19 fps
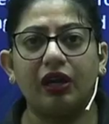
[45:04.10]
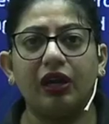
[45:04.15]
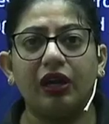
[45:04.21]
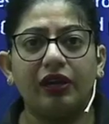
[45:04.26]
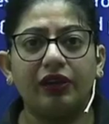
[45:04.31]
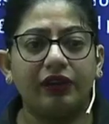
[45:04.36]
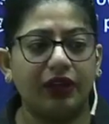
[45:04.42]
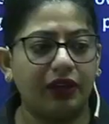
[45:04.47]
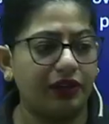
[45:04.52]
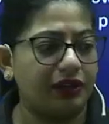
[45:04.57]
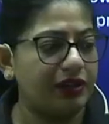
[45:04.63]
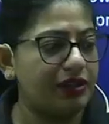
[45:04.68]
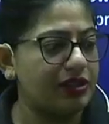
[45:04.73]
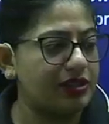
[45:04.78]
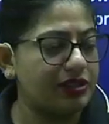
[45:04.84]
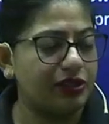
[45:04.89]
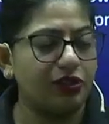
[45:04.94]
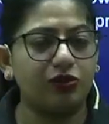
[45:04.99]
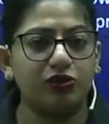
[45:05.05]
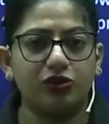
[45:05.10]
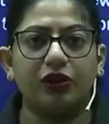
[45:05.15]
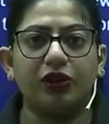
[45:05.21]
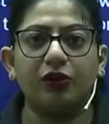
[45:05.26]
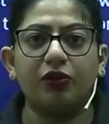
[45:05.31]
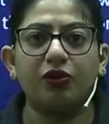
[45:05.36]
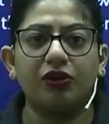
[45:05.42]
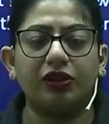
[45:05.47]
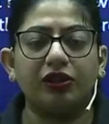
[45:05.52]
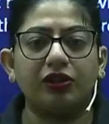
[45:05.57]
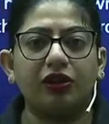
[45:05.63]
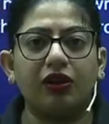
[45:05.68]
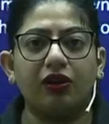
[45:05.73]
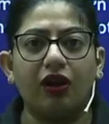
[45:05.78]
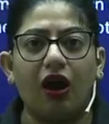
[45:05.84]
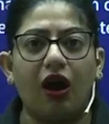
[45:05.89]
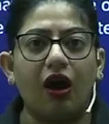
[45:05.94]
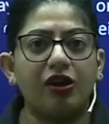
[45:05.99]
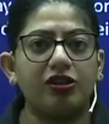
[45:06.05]
then it is usually cooked in the
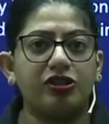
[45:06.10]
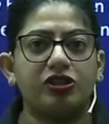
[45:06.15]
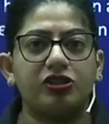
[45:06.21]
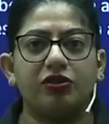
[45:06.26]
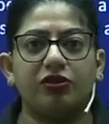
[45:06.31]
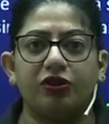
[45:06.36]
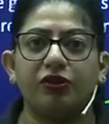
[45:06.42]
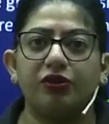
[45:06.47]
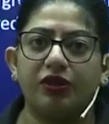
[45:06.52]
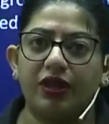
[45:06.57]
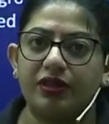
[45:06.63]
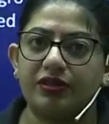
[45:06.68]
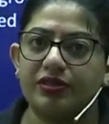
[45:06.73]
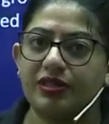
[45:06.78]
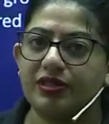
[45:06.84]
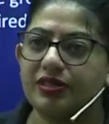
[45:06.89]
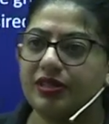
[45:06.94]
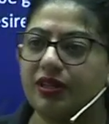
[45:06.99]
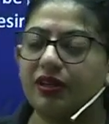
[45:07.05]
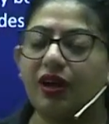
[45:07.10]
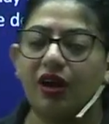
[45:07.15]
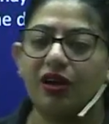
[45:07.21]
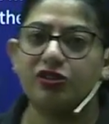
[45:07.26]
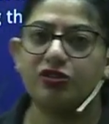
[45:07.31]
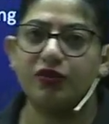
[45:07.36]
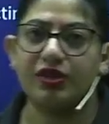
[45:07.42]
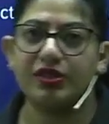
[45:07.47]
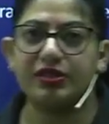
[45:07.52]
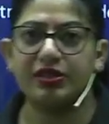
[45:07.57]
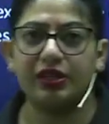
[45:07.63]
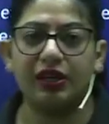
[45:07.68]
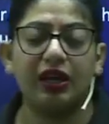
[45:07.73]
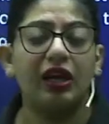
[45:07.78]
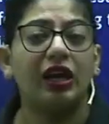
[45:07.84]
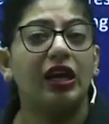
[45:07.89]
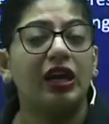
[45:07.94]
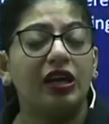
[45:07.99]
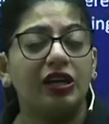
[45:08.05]
large utensils and large vessel.
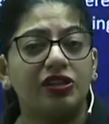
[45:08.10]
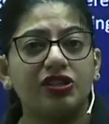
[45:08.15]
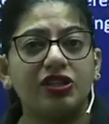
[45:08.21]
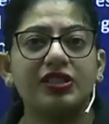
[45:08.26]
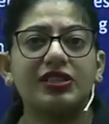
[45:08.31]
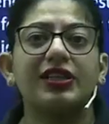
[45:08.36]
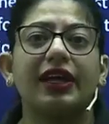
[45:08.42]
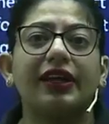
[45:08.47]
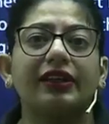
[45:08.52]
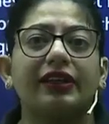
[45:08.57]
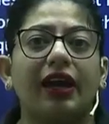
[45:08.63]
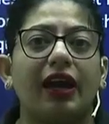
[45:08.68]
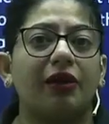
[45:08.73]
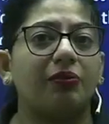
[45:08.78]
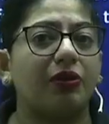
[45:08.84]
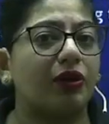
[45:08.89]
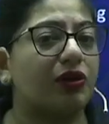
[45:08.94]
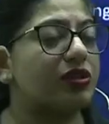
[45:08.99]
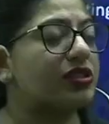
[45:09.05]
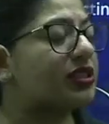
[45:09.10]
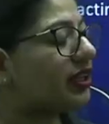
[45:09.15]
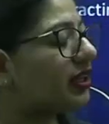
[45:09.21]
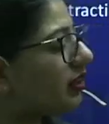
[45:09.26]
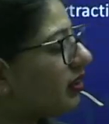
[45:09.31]
Just like that, because here the